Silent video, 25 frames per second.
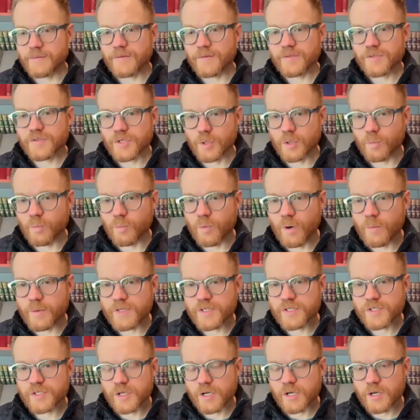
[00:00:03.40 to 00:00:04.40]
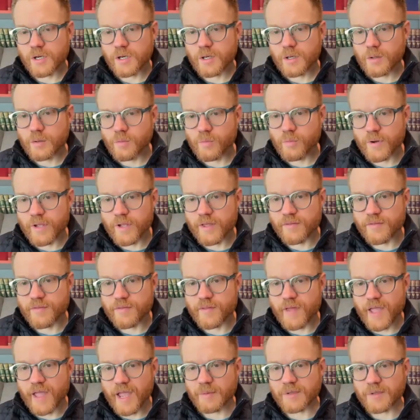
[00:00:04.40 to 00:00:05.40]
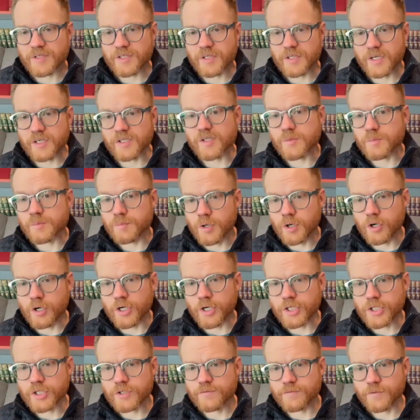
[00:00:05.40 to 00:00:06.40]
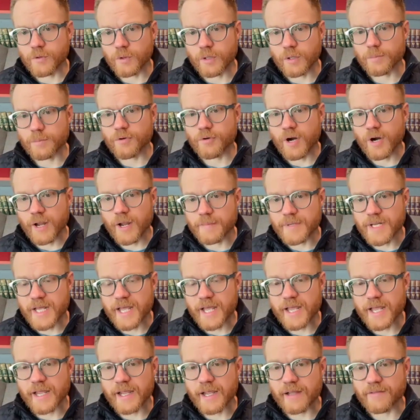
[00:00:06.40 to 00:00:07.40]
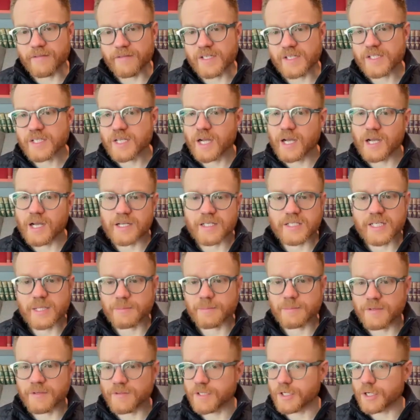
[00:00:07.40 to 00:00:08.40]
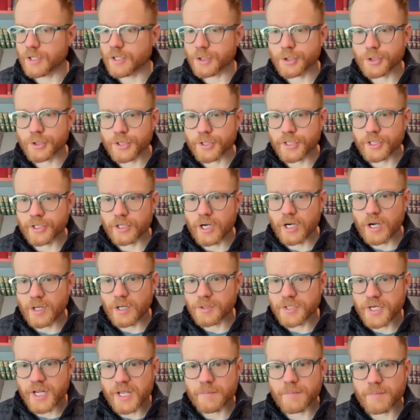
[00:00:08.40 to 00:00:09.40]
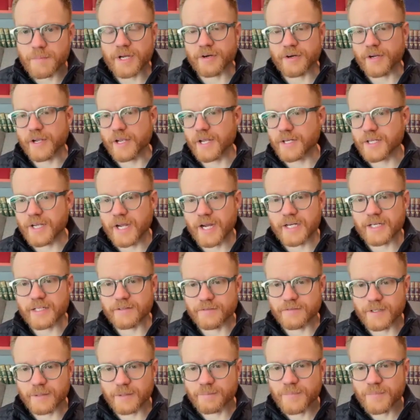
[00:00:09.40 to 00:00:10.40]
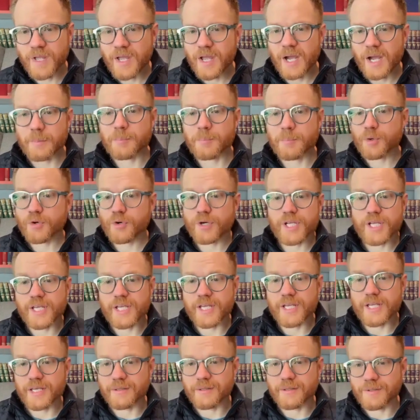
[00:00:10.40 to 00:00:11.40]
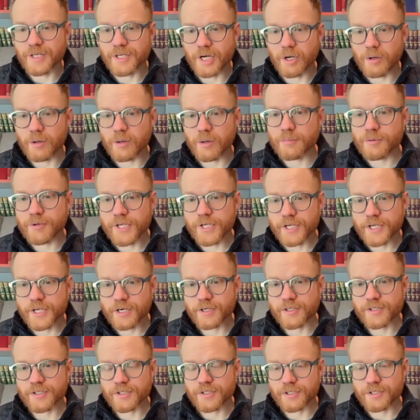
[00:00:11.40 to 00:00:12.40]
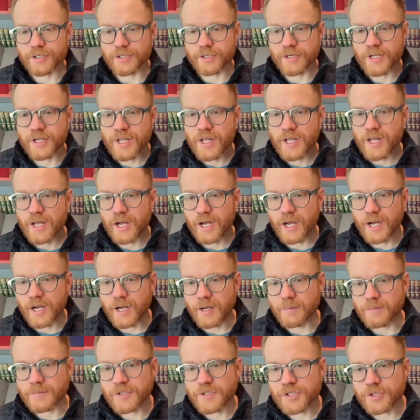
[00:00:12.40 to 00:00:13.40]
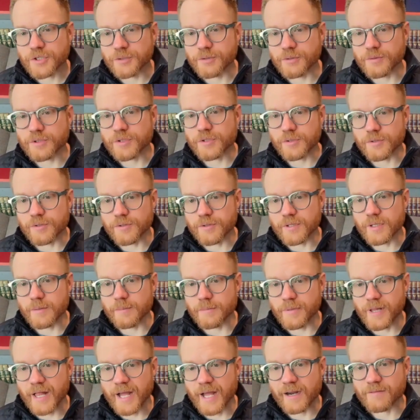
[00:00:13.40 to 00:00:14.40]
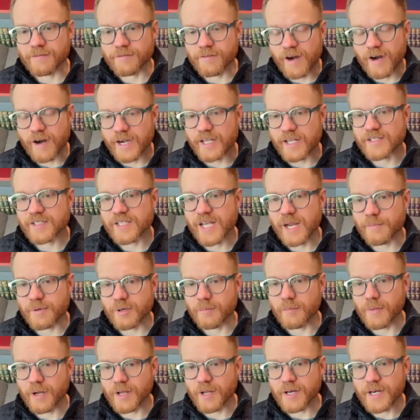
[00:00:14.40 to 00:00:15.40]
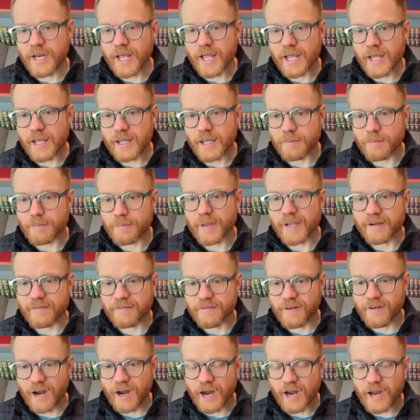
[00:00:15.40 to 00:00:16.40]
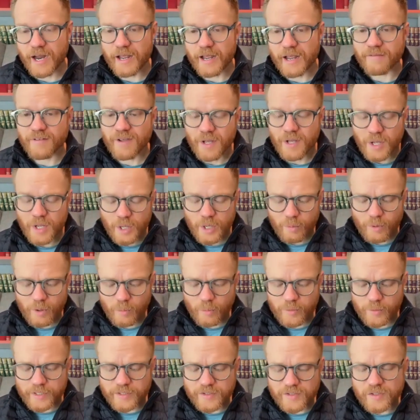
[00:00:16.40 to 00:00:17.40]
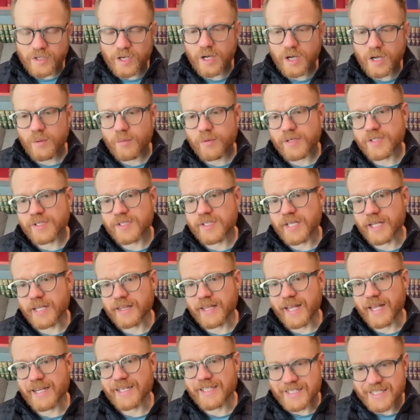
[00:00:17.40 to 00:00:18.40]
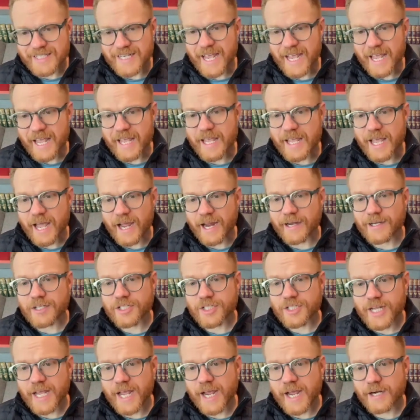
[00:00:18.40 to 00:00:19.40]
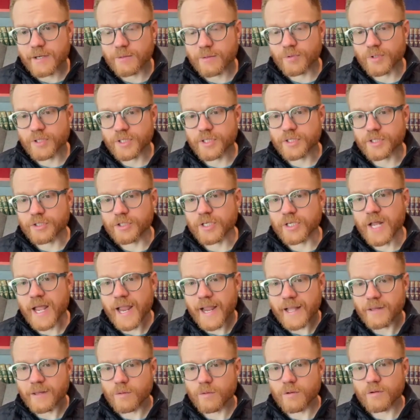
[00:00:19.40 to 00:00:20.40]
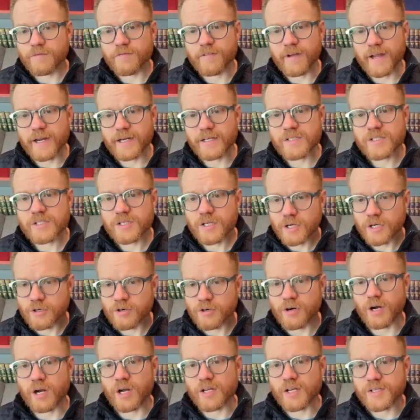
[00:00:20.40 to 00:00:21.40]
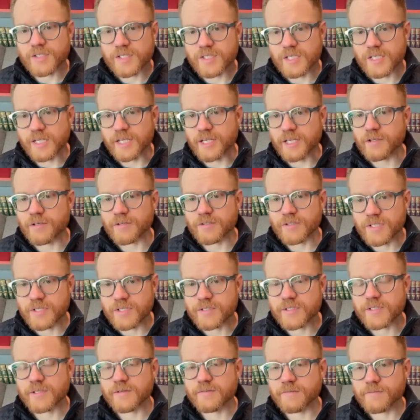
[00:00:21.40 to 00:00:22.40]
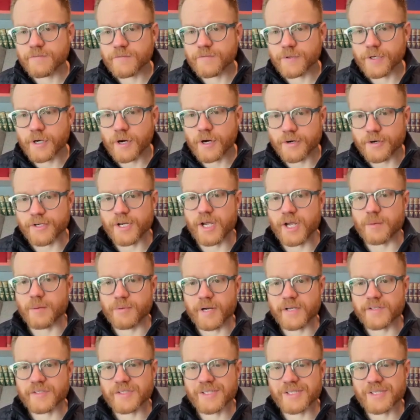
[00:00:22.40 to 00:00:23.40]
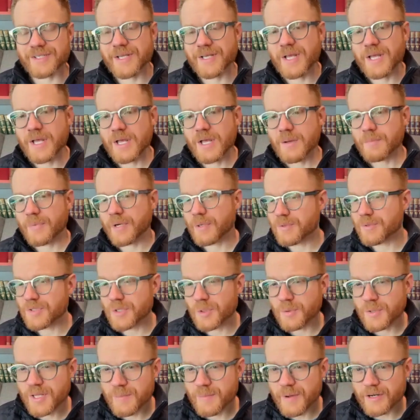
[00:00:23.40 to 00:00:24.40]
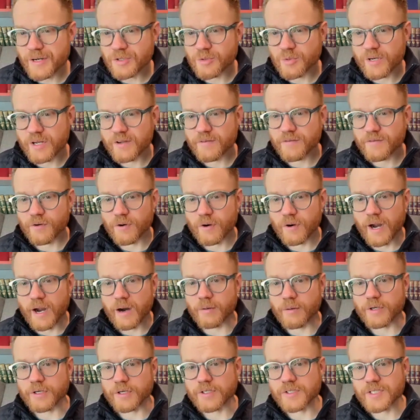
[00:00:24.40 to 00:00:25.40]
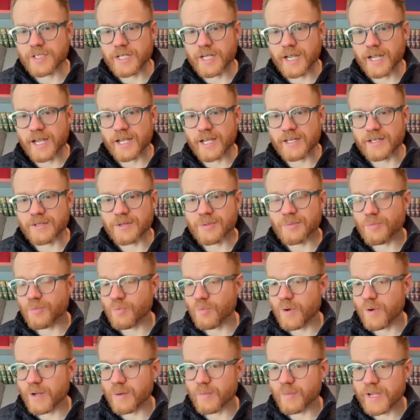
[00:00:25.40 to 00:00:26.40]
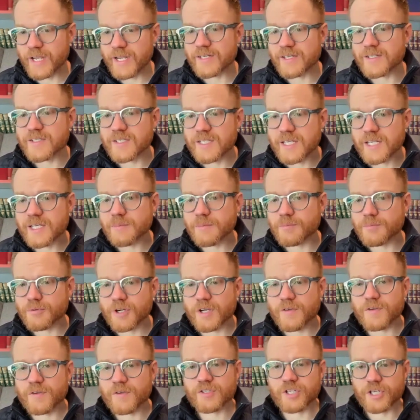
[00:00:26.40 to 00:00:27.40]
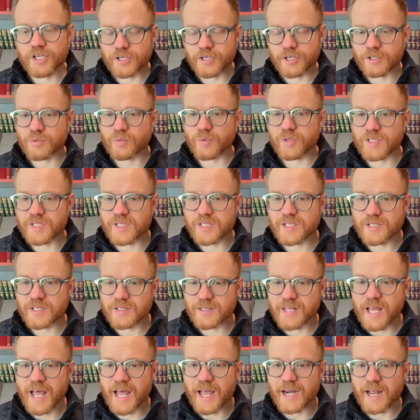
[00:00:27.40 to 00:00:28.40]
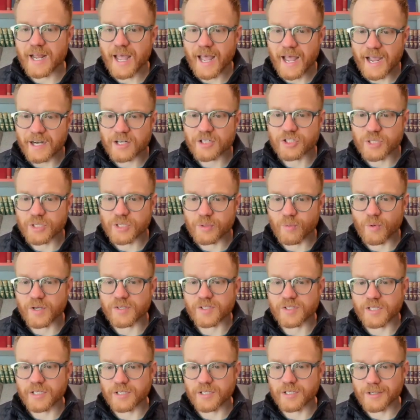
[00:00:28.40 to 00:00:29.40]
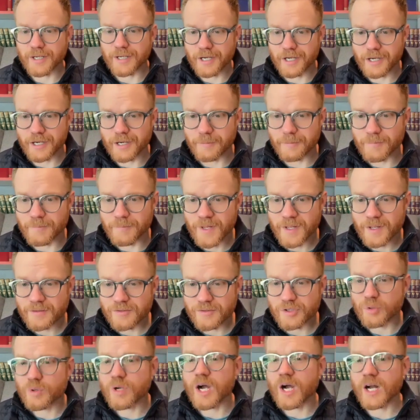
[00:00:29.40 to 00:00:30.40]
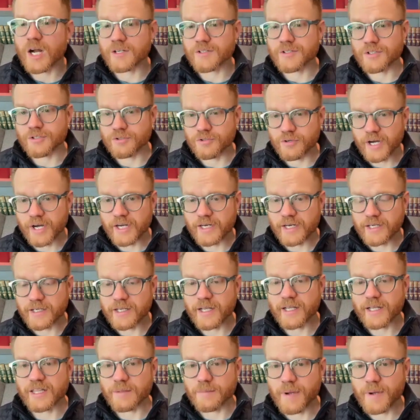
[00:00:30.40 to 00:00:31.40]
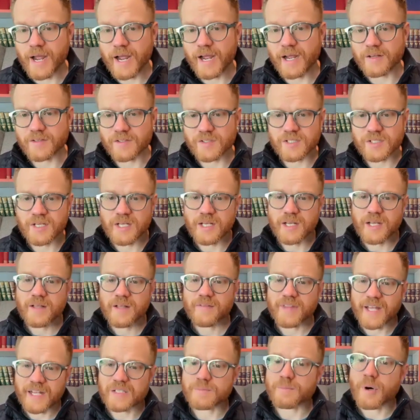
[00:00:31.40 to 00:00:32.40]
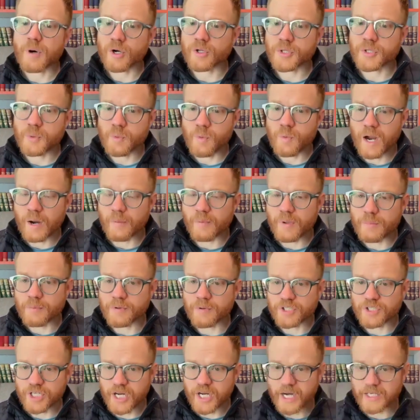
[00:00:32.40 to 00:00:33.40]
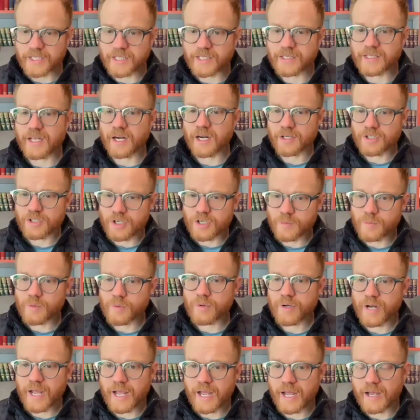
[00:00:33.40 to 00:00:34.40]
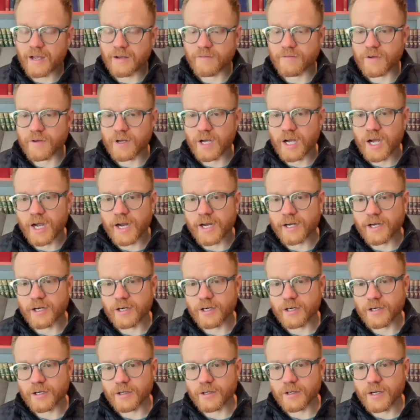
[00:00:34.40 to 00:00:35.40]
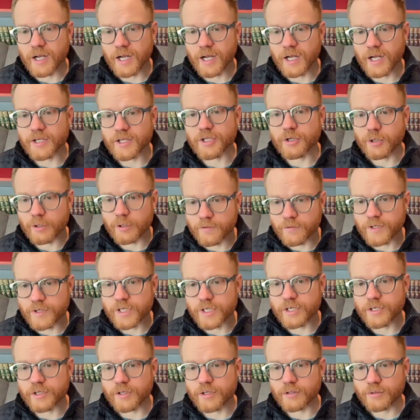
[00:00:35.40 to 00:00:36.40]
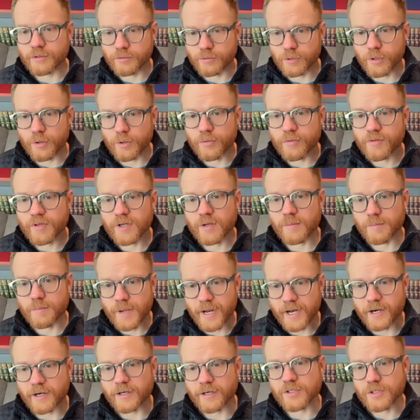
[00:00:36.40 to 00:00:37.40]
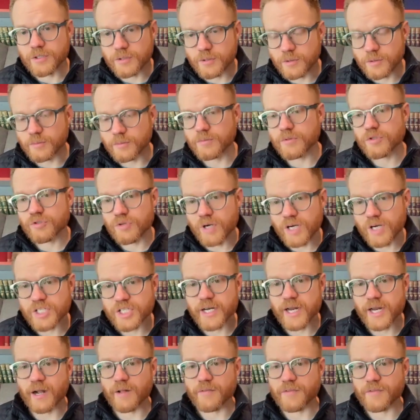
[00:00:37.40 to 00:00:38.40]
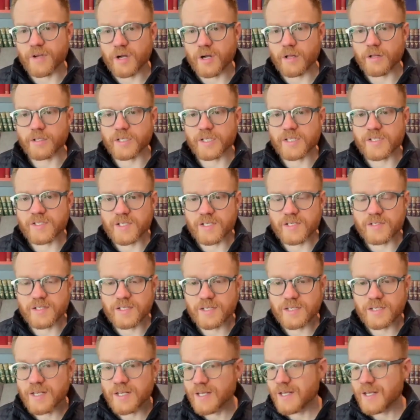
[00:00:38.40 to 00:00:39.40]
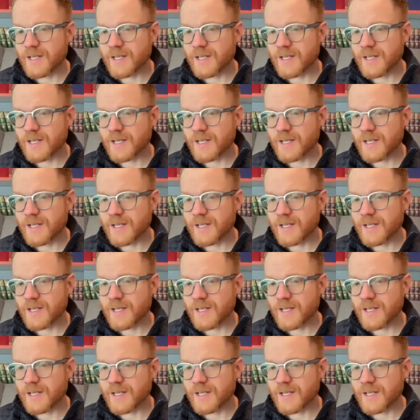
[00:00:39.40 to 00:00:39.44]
So what we saw with Amazon's push for Prime Day and this concept of an earlier holiday period, kind of a a pre, you know, a precursor um, to to the Black Friday, Cyber Monday, Big Five. What we saw was that that day actually had a really good halo effect across the ecosystem for Card Not Present, but it was only about twenty-four hours. And what we had seen in previous years was that actually wasn't uh, so concentrated in the past. That's partly why we project that October would have a higher uh, year-over-year growth compared to stretching out the holiday season.